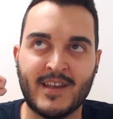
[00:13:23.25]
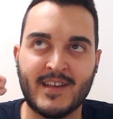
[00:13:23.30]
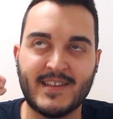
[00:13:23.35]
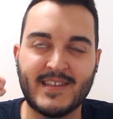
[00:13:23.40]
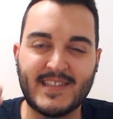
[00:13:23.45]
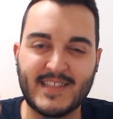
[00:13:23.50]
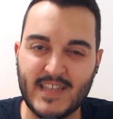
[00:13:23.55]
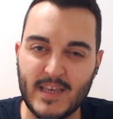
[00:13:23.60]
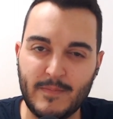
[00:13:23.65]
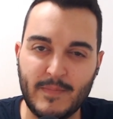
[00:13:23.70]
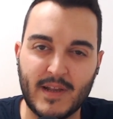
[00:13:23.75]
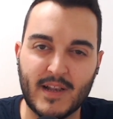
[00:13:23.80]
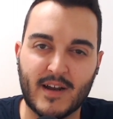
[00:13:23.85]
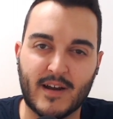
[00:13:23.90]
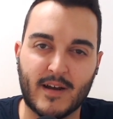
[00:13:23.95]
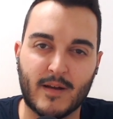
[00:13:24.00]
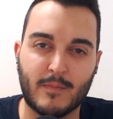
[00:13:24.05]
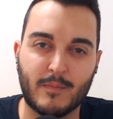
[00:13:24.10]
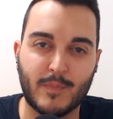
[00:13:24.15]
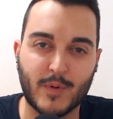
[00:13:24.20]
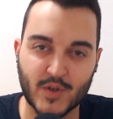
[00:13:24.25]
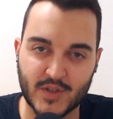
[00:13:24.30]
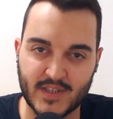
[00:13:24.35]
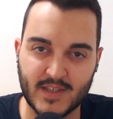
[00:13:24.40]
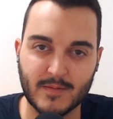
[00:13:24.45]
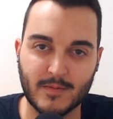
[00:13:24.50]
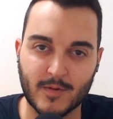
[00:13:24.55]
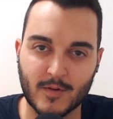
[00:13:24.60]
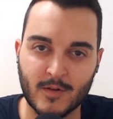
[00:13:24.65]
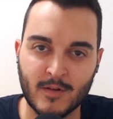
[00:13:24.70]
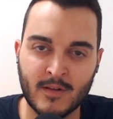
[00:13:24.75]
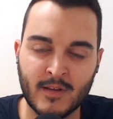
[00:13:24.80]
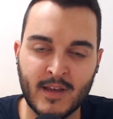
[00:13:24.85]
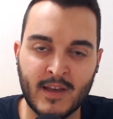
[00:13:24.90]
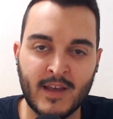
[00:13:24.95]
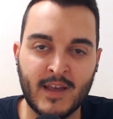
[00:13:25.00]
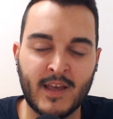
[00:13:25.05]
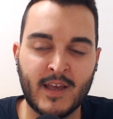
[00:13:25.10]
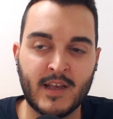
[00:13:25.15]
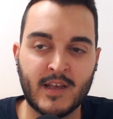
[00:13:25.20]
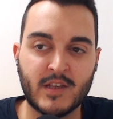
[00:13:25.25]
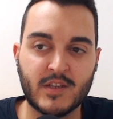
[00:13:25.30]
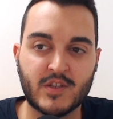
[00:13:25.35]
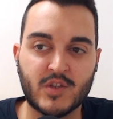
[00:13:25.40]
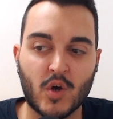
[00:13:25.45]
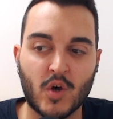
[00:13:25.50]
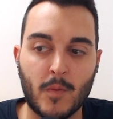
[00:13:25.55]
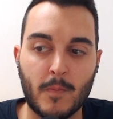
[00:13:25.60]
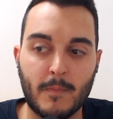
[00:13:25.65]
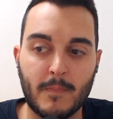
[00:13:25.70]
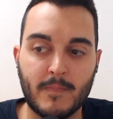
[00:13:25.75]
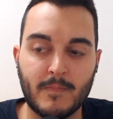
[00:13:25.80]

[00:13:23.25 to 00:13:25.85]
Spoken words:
similar and possible. So